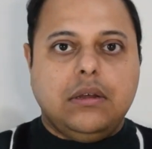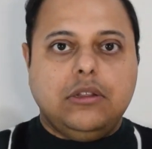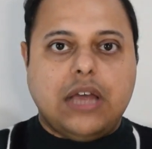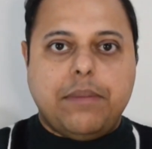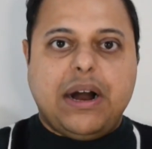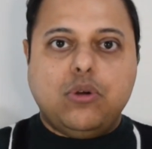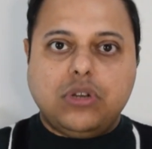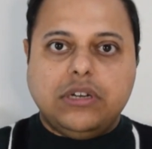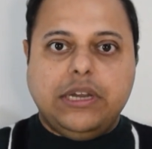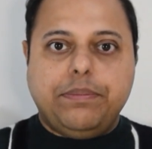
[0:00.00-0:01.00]
The
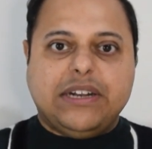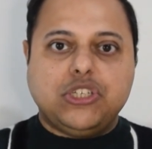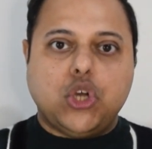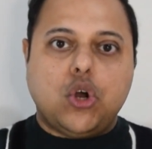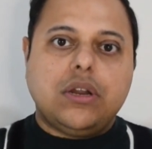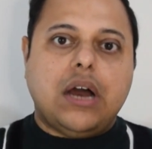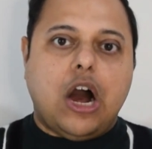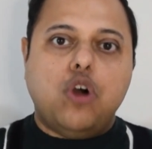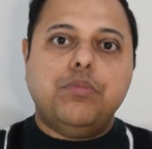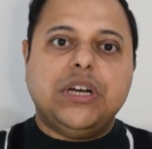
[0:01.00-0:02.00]
amount depends on
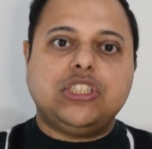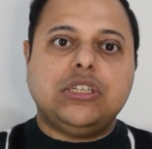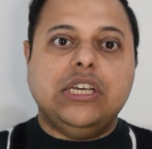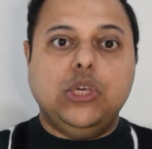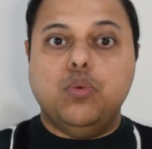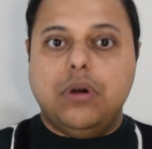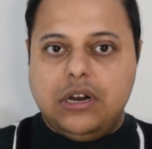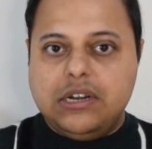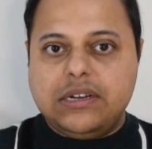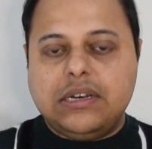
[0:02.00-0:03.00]
how much you
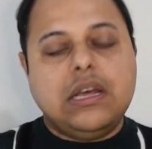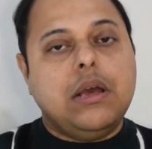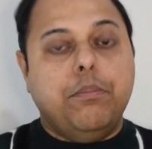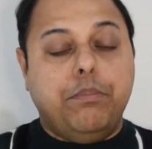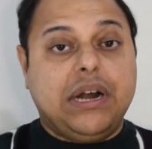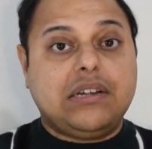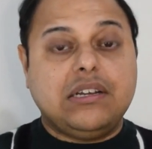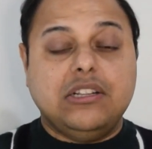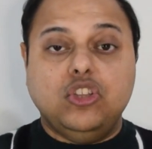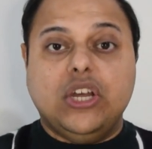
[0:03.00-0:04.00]
earn,
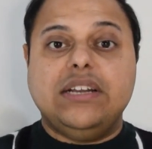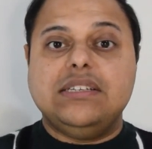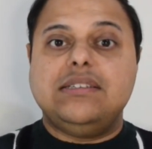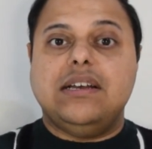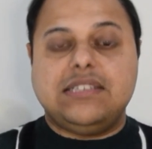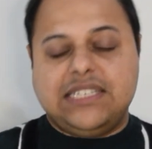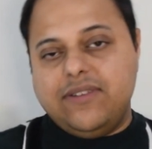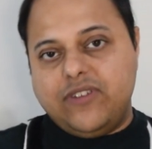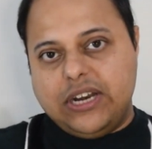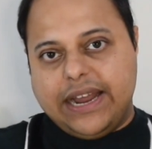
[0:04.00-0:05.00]
but there is a
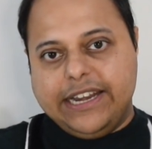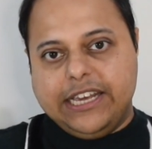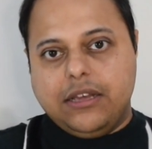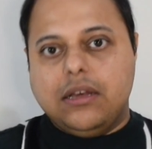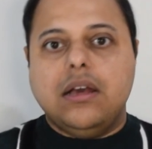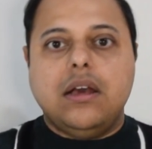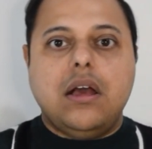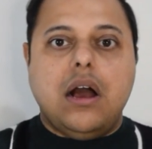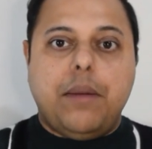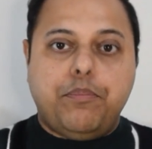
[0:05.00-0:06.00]
silver lining.
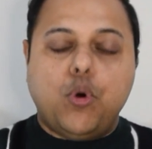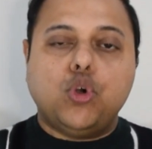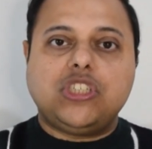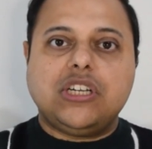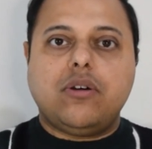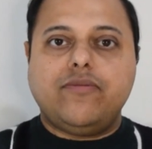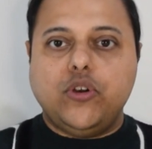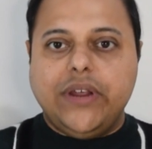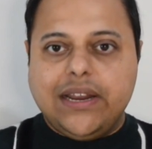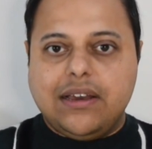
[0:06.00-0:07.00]
A portion of your
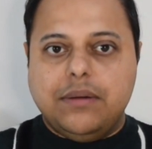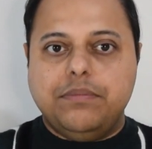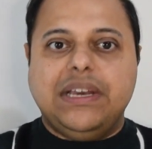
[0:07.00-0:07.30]
income